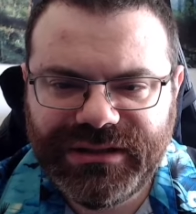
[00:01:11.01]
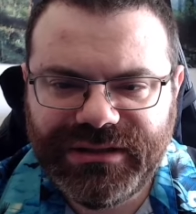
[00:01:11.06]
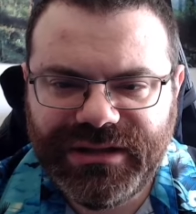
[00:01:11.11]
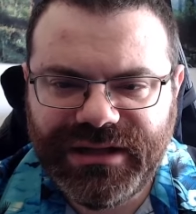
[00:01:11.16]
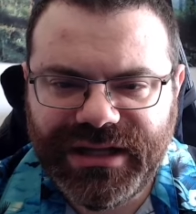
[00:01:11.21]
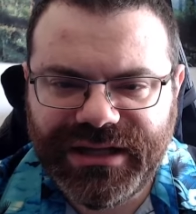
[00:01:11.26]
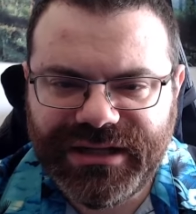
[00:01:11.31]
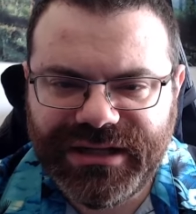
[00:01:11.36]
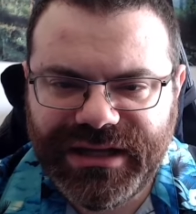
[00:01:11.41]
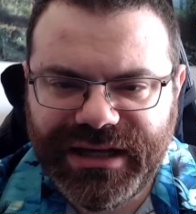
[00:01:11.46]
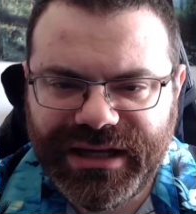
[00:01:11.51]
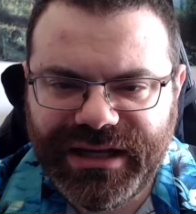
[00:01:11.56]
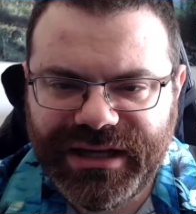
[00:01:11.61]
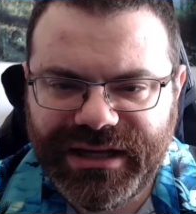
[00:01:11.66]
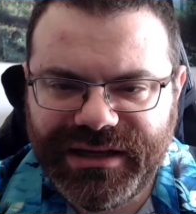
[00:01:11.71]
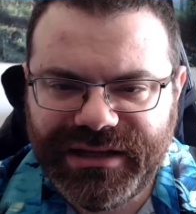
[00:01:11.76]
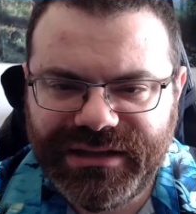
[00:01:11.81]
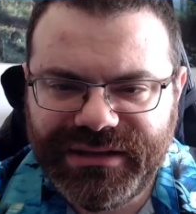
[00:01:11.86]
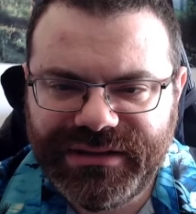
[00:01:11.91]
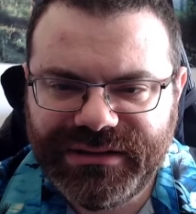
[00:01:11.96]
Not an
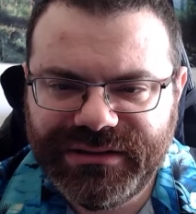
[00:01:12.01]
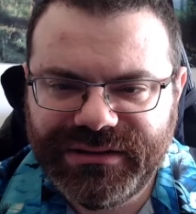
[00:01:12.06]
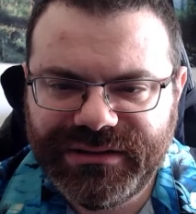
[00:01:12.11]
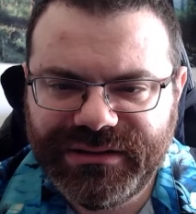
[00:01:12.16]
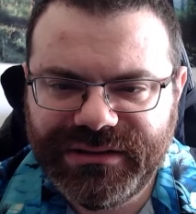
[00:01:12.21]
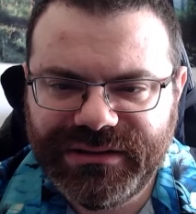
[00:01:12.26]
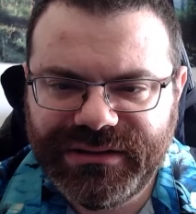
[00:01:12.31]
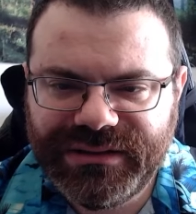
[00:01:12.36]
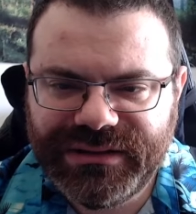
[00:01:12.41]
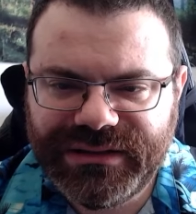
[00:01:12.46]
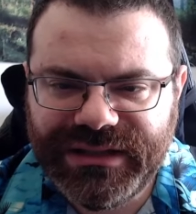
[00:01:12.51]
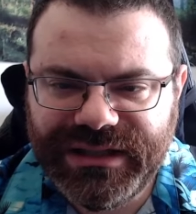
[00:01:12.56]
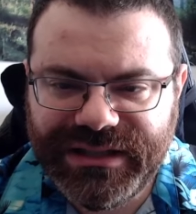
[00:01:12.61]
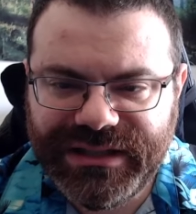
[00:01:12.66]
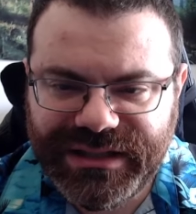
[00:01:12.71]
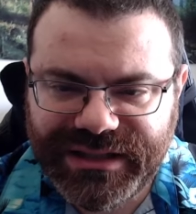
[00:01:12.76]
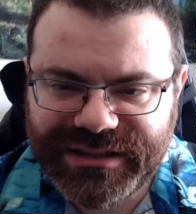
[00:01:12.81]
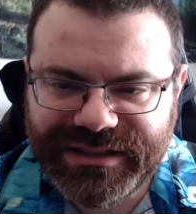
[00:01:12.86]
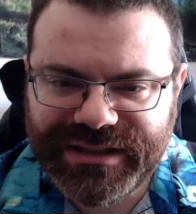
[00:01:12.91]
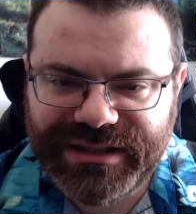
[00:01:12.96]
A.
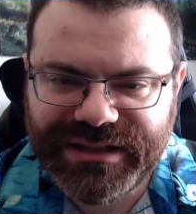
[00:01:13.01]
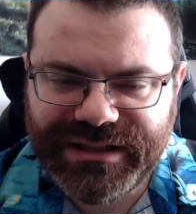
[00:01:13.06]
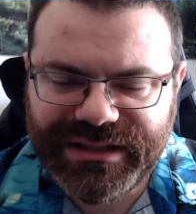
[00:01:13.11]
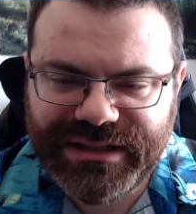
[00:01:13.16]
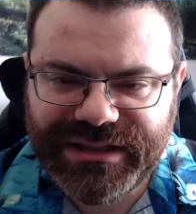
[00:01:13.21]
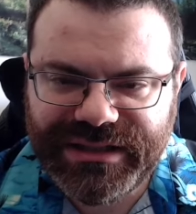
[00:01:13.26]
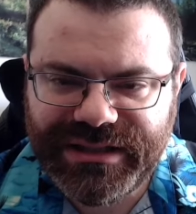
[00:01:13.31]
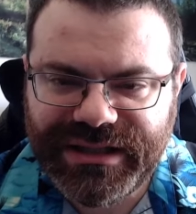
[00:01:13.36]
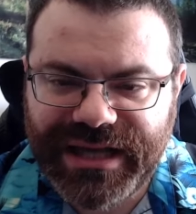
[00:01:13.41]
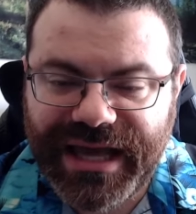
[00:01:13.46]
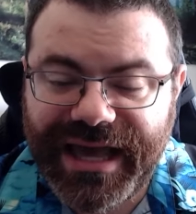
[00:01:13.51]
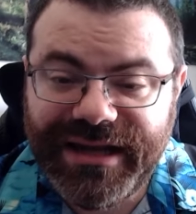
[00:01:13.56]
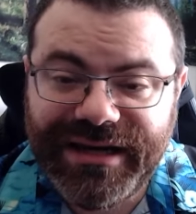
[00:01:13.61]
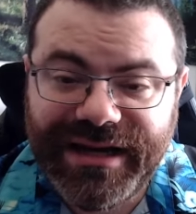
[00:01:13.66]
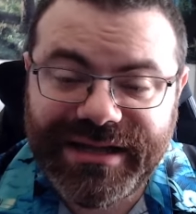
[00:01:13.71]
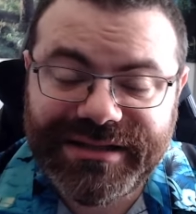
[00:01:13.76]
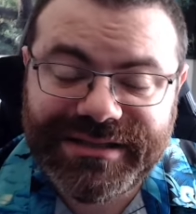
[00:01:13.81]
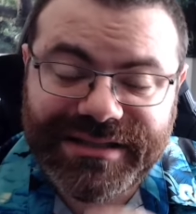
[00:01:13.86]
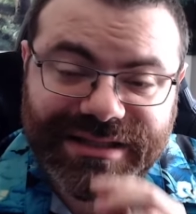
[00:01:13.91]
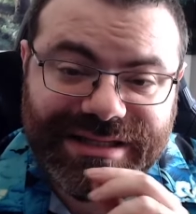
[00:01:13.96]
It is an E, and it
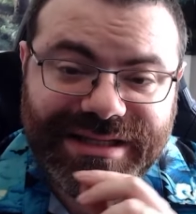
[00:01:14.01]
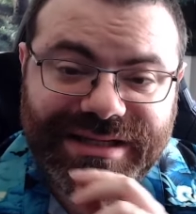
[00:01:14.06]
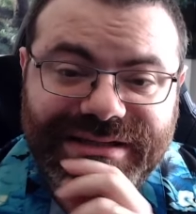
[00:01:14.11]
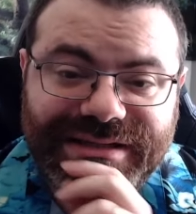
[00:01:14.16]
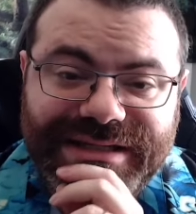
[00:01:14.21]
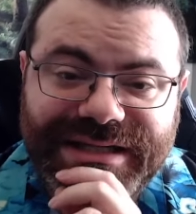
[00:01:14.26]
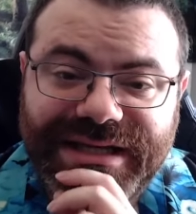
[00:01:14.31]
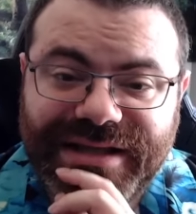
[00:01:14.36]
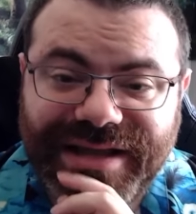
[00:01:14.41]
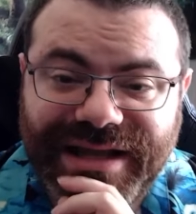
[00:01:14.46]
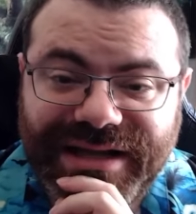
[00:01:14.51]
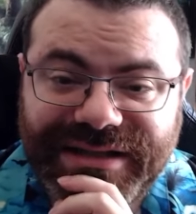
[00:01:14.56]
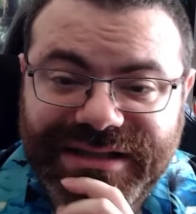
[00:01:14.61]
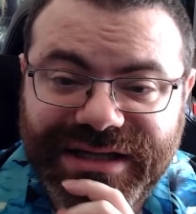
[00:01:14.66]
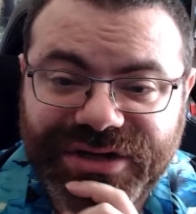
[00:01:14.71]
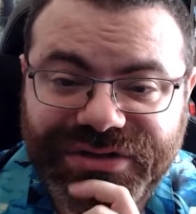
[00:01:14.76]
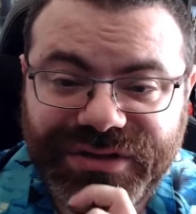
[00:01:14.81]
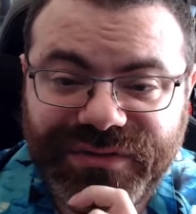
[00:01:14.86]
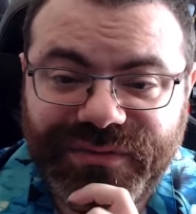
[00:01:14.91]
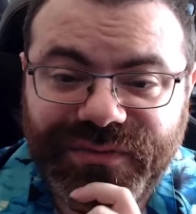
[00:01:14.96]
ends in ED. That's
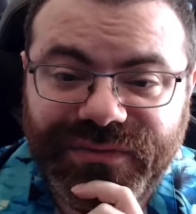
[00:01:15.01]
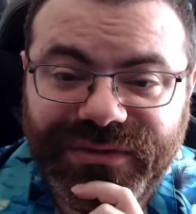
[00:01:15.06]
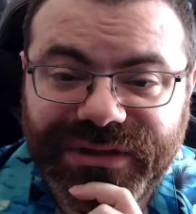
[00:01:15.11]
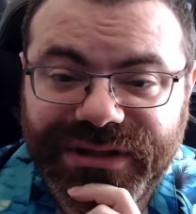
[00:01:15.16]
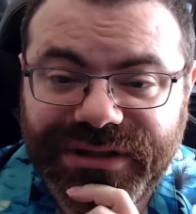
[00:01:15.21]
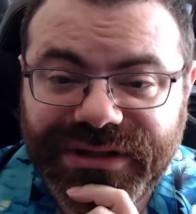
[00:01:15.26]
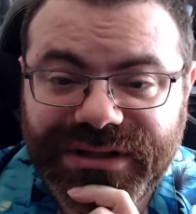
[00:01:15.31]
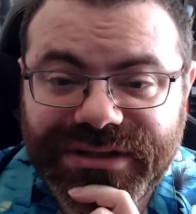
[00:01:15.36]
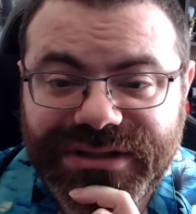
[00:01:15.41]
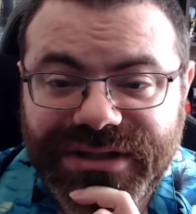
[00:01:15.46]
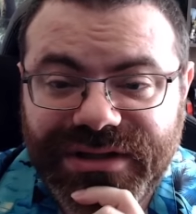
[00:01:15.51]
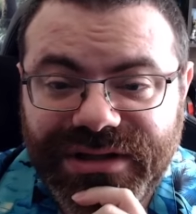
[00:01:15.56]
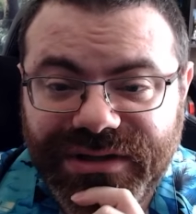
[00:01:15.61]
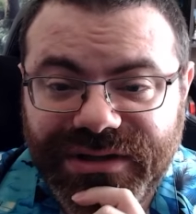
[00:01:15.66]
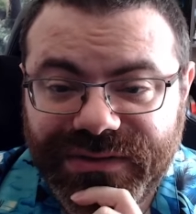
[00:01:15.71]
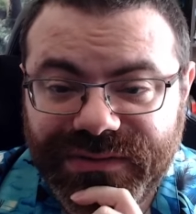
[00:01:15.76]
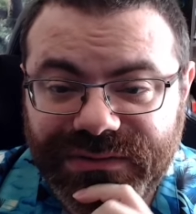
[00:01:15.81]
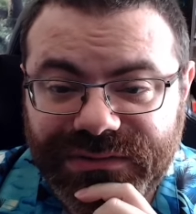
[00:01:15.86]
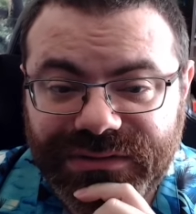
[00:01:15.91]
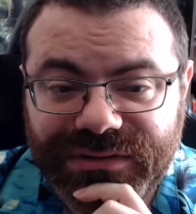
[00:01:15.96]
actually really good to
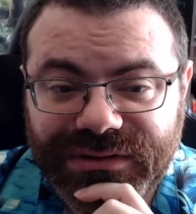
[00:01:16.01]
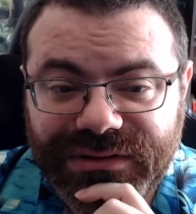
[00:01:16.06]
know.